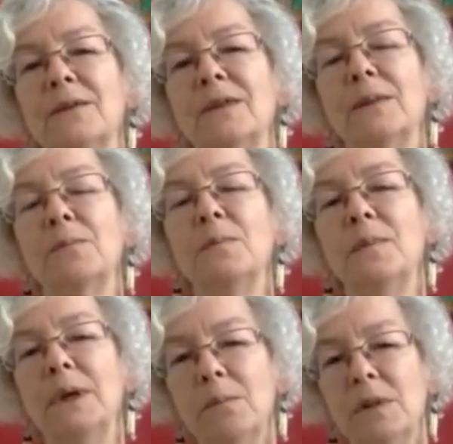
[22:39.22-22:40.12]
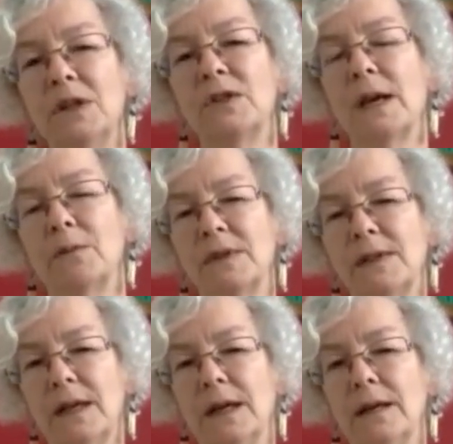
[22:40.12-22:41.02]
the image that was
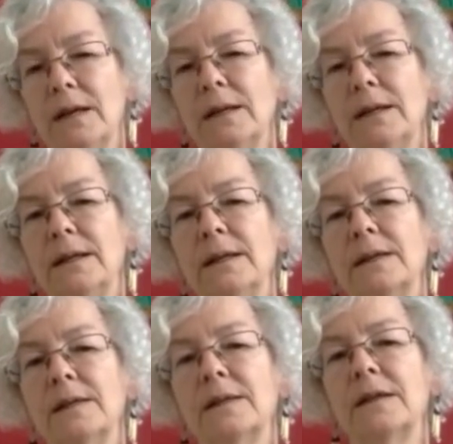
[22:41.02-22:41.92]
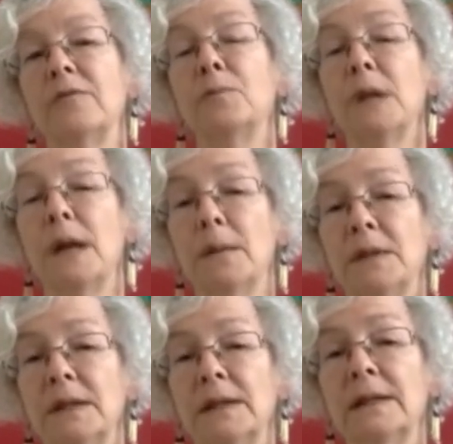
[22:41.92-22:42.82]
there is of
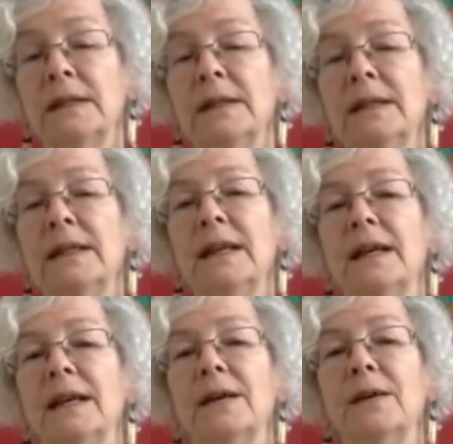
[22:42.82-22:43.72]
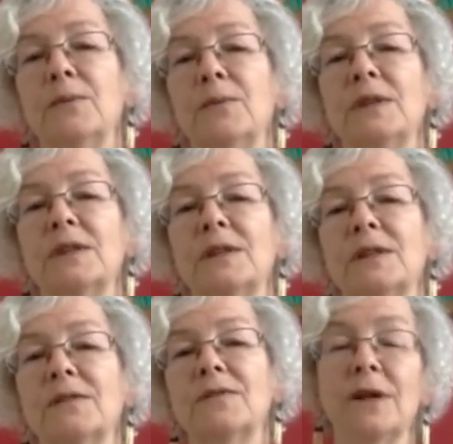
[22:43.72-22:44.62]
Blomidon, which
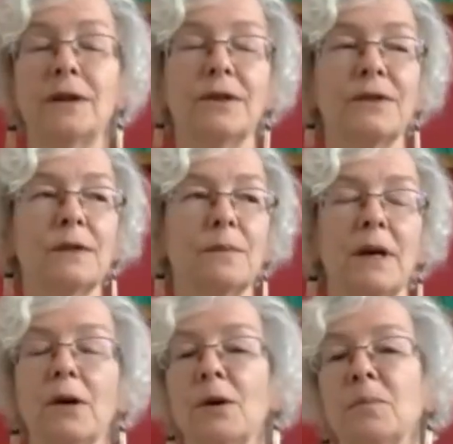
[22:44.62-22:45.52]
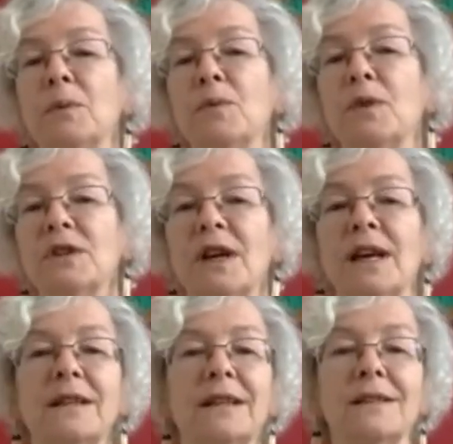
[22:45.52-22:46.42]
is very close to my home and which
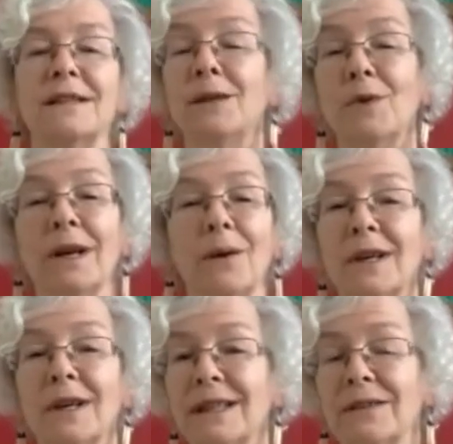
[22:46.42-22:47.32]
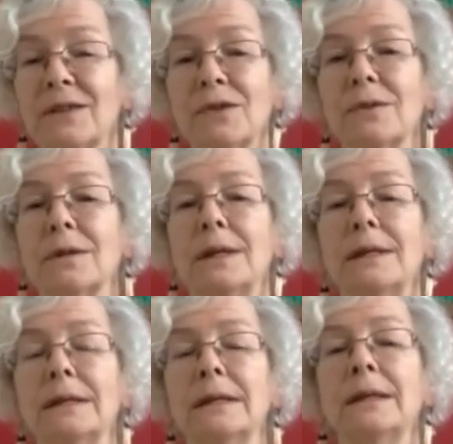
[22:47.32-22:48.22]
I can see when I walk down the
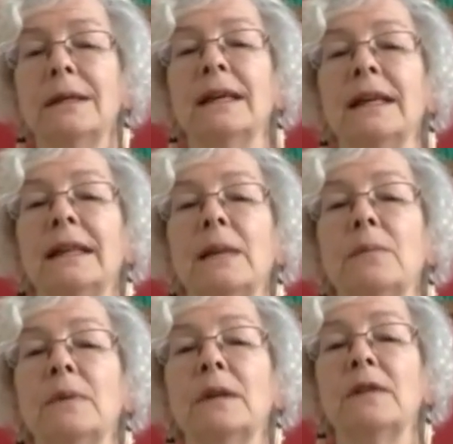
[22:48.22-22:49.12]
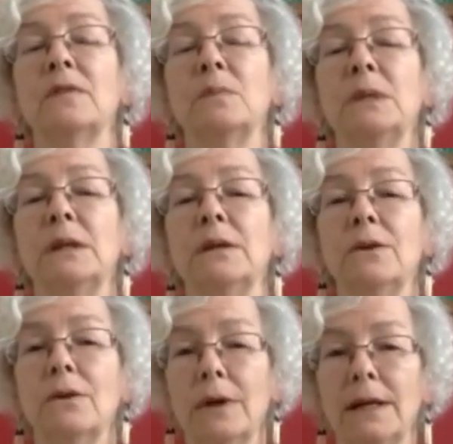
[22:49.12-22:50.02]
street. And that gives me
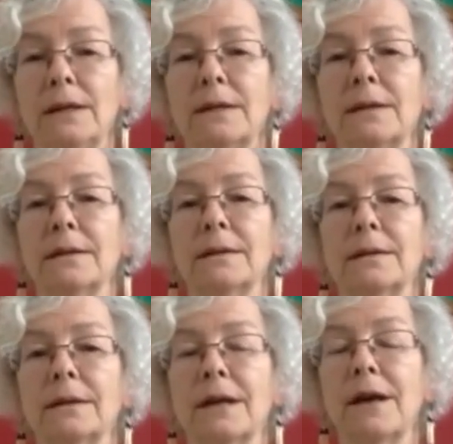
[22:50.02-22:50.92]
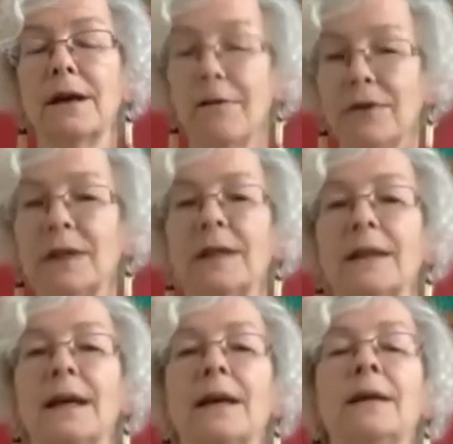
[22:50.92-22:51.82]
great comfort in that